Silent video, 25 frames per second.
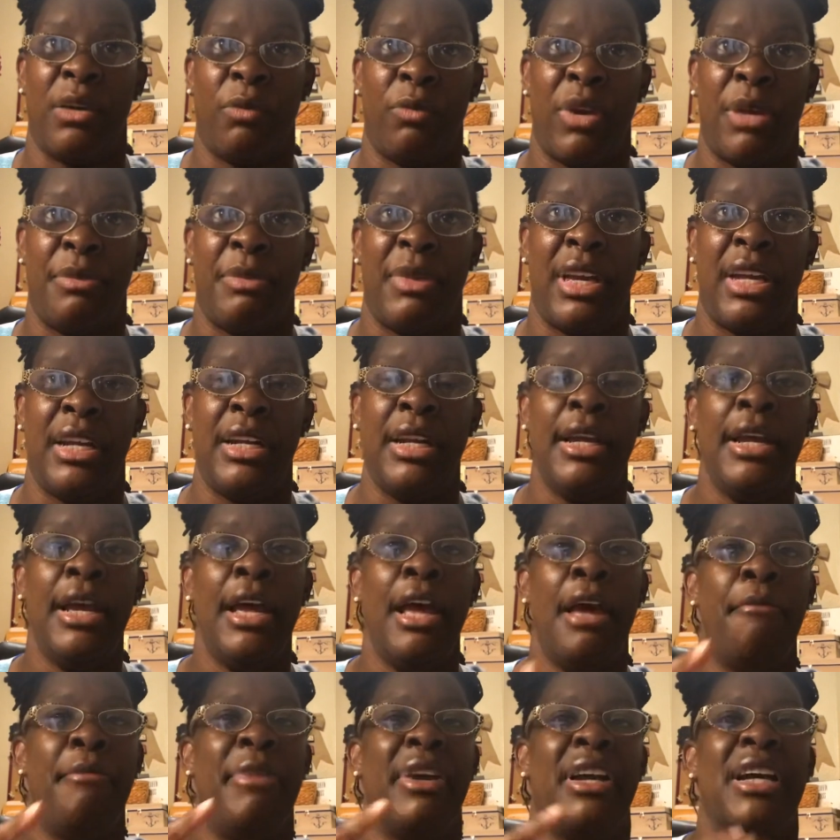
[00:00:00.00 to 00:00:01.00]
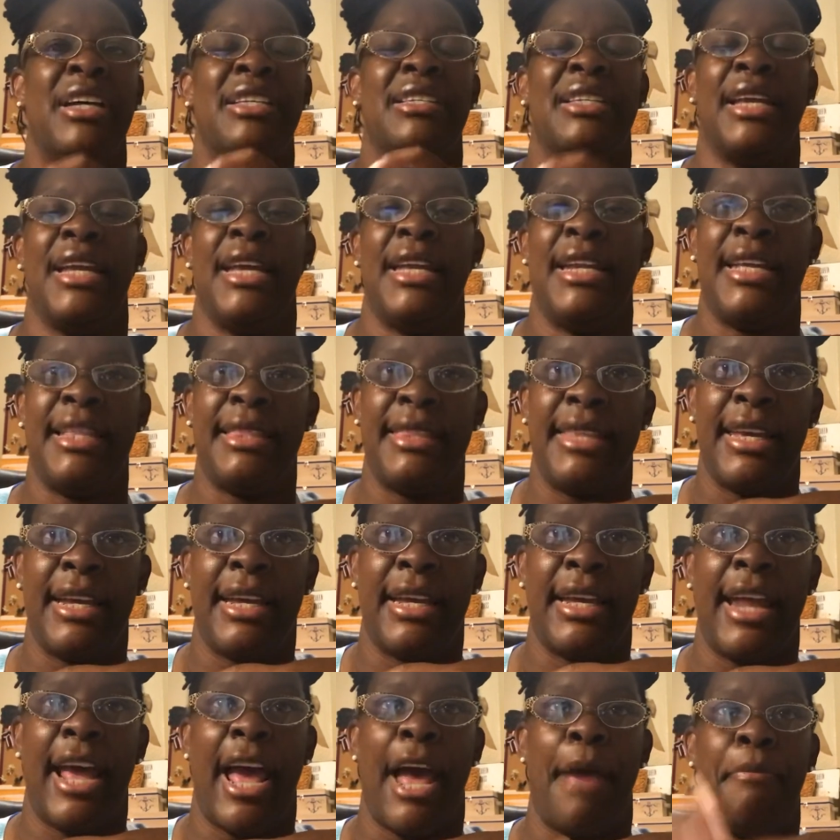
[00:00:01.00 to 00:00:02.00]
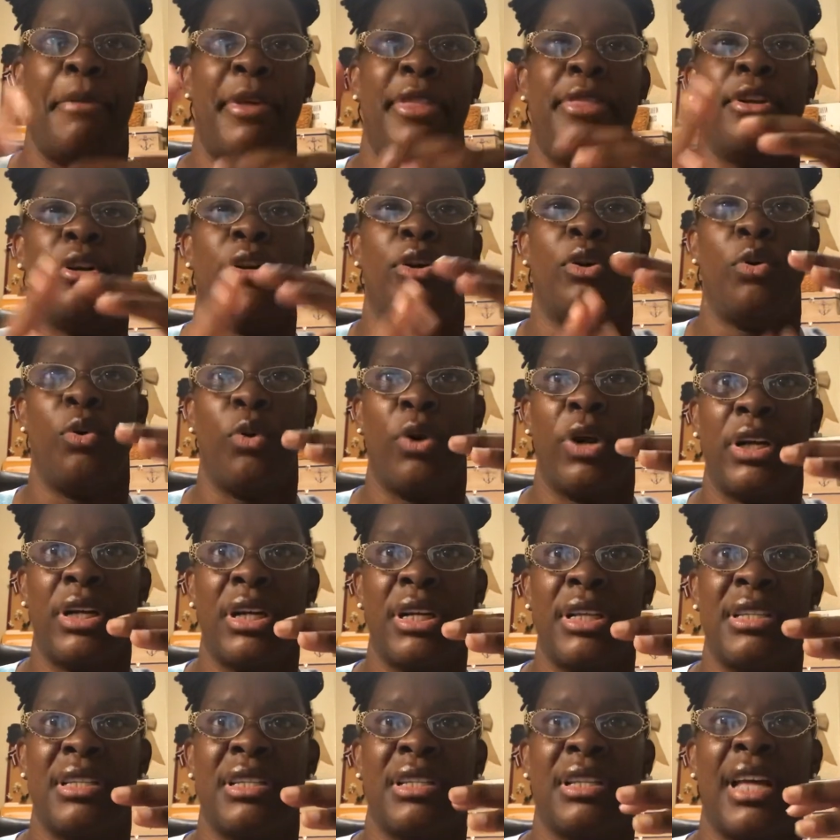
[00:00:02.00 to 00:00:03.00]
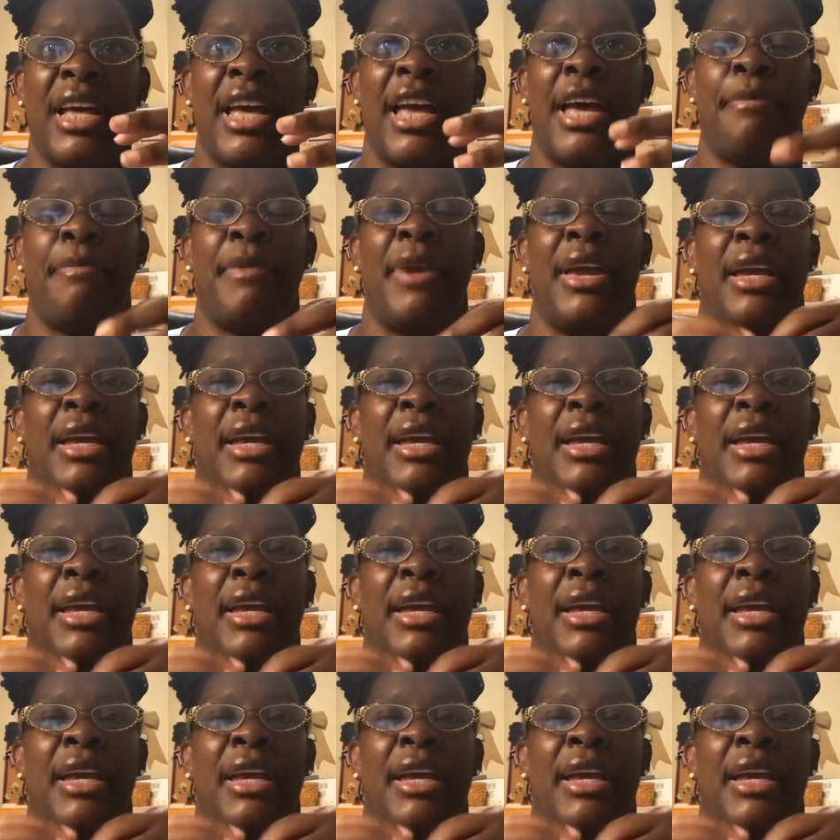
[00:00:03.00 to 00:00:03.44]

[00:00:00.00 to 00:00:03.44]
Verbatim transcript: This is what you teach all pregnant women because anything could happen.